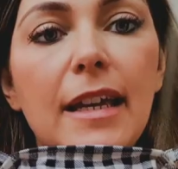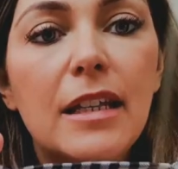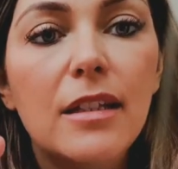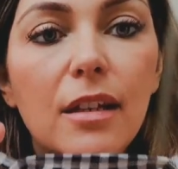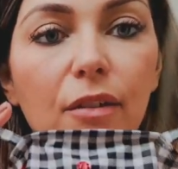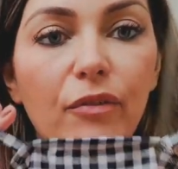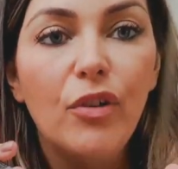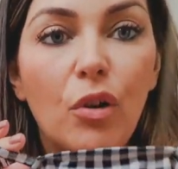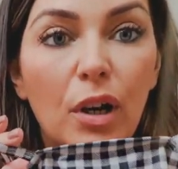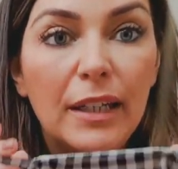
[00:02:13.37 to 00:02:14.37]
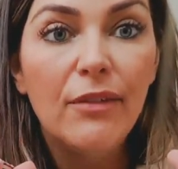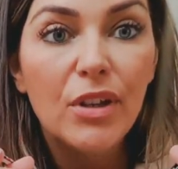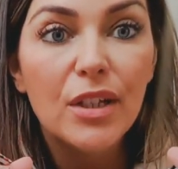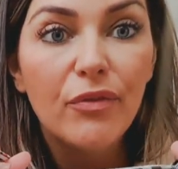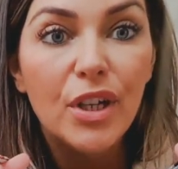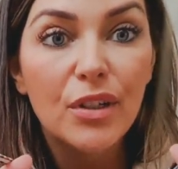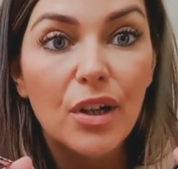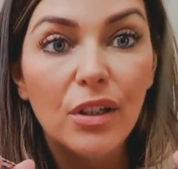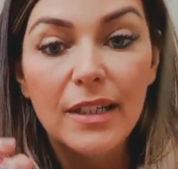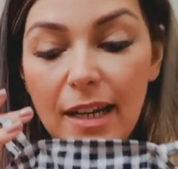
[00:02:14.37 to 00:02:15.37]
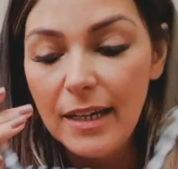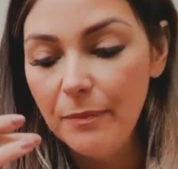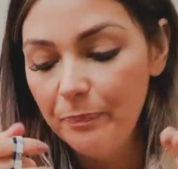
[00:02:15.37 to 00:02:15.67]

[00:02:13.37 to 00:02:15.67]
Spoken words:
is for Olivia's first holiday.